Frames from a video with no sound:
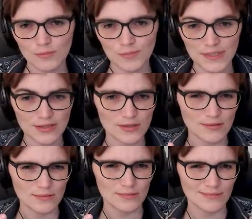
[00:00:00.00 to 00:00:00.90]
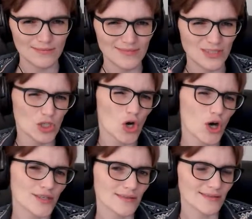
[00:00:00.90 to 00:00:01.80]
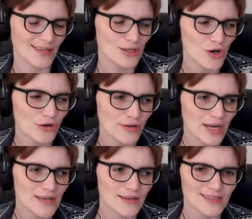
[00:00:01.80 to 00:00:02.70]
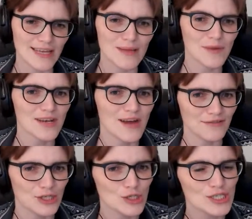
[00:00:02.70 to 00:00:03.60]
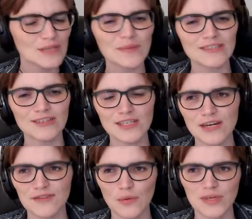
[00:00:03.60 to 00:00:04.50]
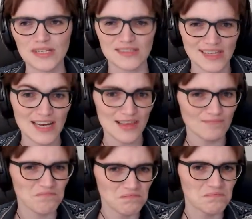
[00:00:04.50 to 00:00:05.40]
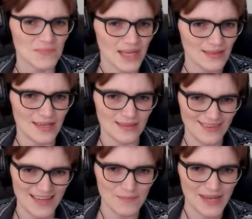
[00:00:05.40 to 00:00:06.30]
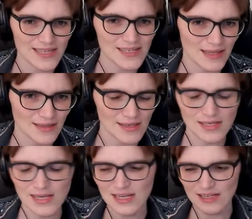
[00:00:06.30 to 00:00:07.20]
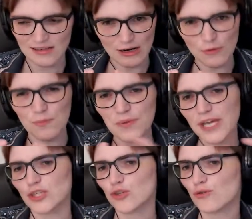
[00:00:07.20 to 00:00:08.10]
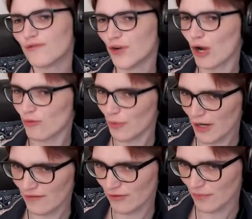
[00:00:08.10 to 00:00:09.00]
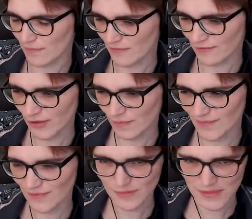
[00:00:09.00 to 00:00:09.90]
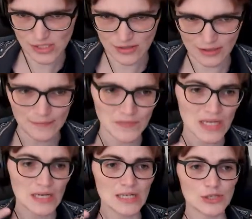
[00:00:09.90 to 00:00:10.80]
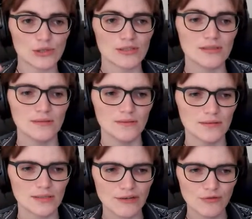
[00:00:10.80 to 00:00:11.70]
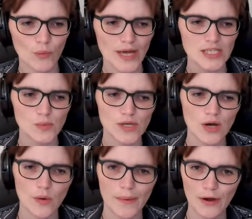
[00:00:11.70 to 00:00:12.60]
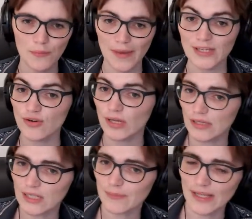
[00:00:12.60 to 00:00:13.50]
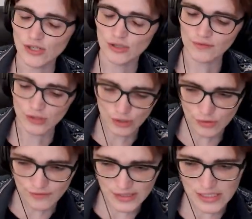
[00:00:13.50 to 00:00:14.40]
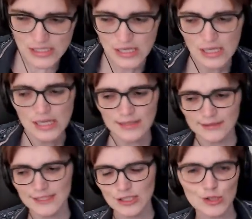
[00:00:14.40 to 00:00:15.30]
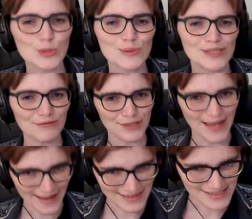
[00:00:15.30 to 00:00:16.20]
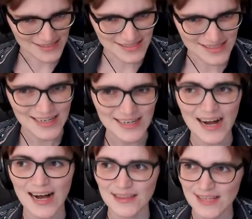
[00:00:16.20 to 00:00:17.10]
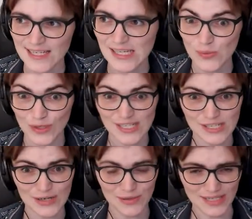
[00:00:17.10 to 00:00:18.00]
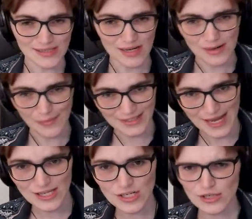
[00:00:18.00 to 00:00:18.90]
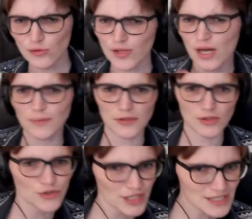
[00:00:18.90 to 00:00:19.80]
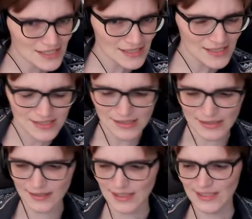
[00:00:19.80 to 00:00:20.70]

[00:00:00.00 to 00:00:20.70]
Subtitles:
but they're not same enough. They're not similar enough that we can say that they make sense. They're a bit too far apart from each other. So the different ways we go about measuring the expansion of the universe leads to different answers. And this is what is known as the Hubble tension or the Hubble crisis, the